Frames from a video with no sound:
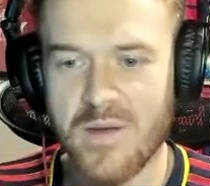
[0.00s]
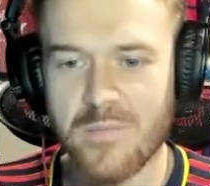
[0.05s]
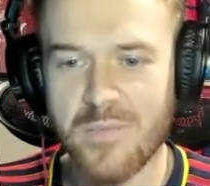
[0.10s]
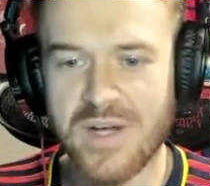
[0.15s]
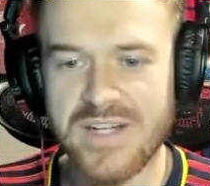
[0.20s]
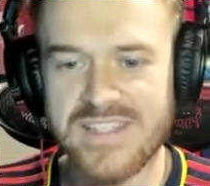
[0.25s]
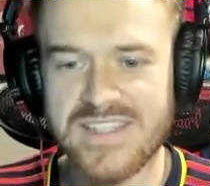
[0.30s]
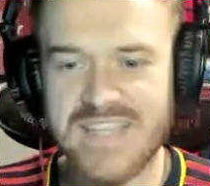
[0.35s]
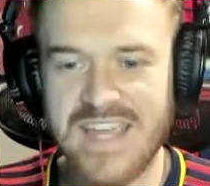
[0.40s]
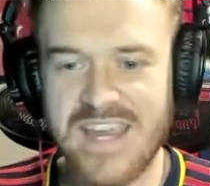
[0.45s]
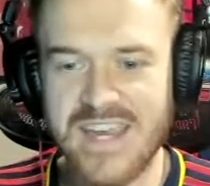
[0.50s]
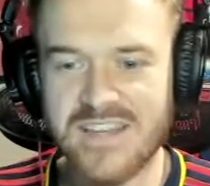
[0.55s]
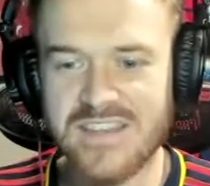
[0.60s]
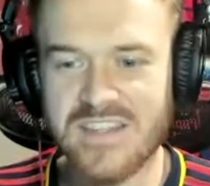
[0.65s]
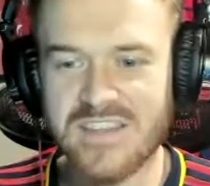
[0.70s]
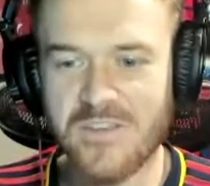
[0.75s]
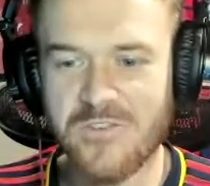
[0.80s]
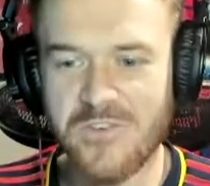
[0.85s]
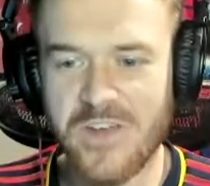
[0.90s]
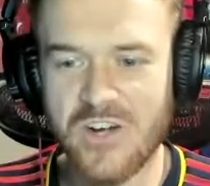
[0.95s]
But saying
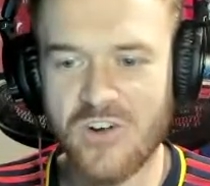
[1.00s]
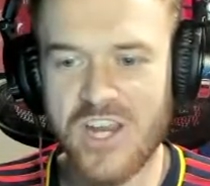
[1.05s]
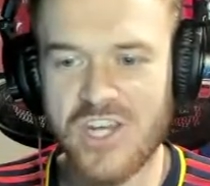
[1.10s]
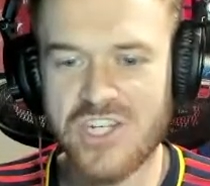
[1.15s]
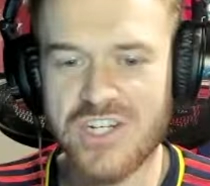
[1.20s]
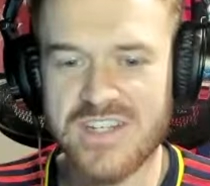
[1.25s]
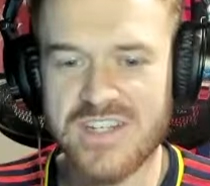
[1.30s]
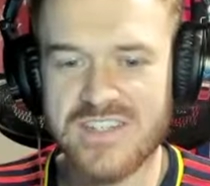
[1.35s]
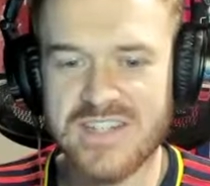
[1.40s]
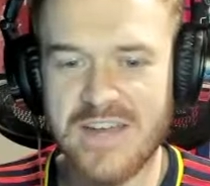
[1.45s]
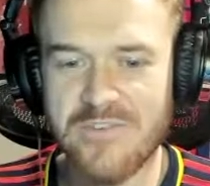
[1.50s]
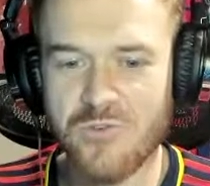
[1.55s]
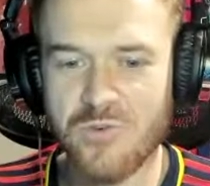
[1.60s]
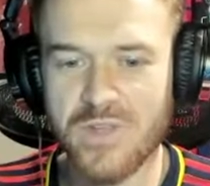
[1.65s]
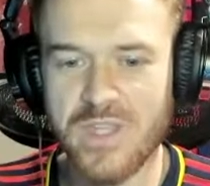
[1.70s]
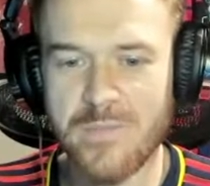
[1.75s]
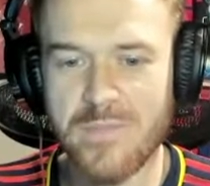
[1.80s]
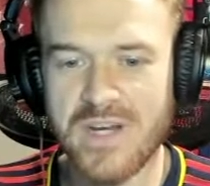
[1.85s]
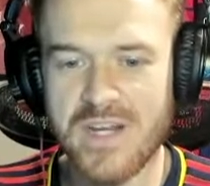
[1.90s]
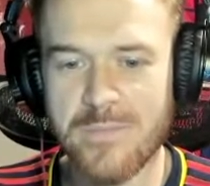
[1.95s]
that the Federation has never
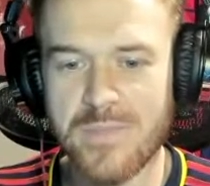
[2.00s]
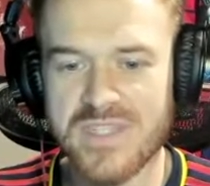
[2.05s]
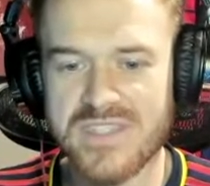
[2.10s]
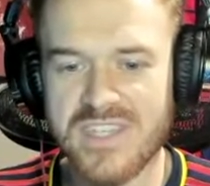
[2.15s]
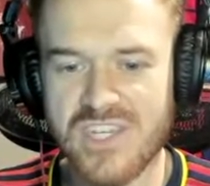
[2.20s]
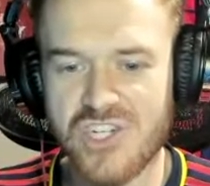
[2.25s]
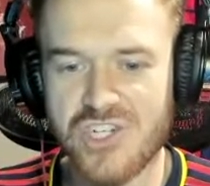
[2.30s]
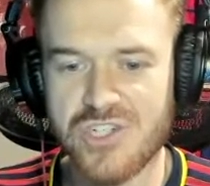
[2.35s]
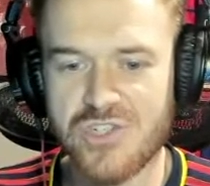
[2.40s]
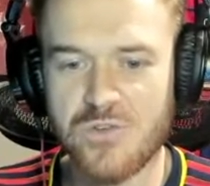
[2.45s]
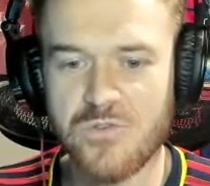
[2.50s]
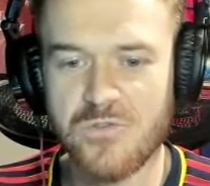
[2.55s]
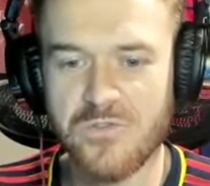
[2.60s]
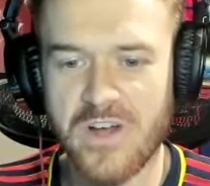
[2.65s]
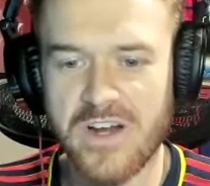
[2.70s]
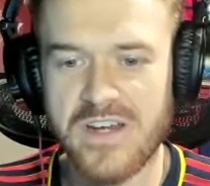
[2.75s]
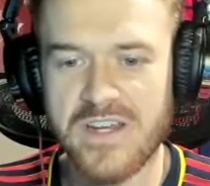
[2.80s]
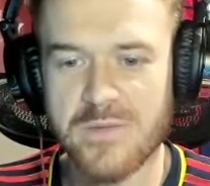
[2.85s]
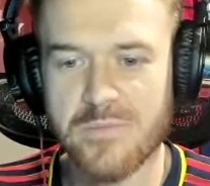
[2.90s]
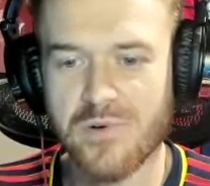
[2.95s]
really been in position to
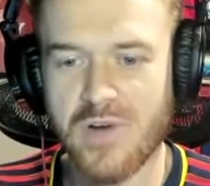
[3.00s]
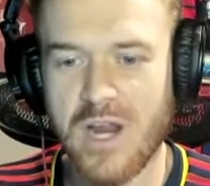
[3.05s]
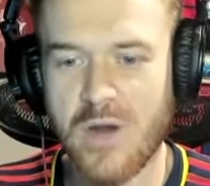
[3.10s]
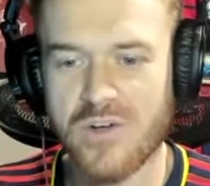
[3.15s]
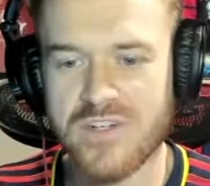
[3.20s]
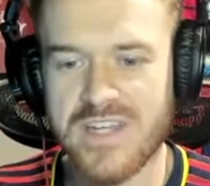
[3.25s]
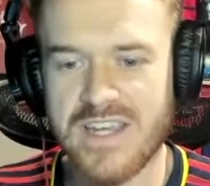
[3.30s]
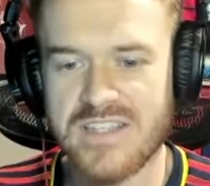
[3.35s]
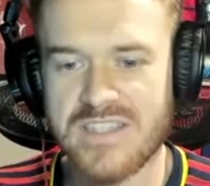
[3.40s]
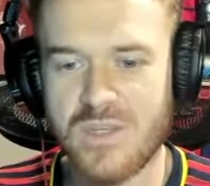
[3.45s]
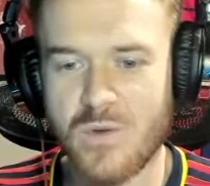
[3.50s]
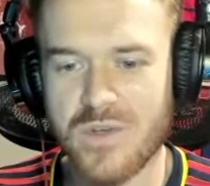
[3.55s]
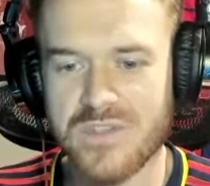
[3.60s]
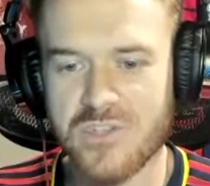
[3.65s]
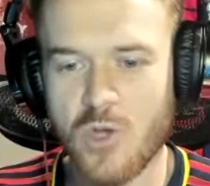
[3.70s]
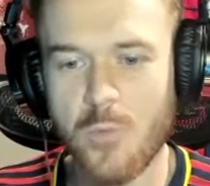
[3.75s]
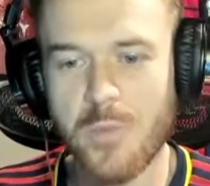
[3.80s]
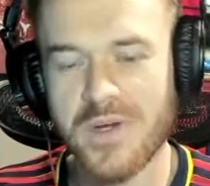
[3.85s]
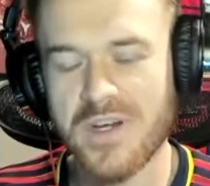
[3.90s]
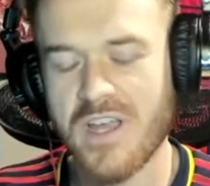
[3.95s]
fund and prioritize the
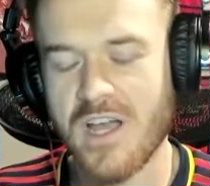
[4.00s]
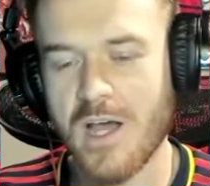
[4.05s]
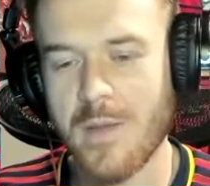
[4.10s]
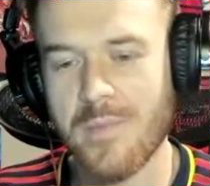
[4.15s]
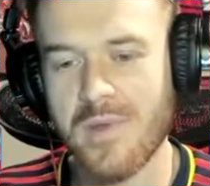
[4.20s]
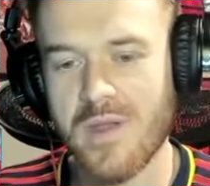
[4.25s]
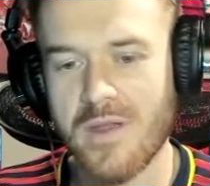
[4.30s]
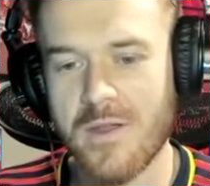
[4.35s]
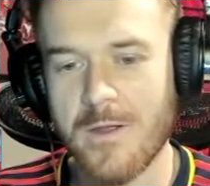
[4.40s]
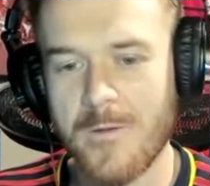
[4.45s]
US Open Cup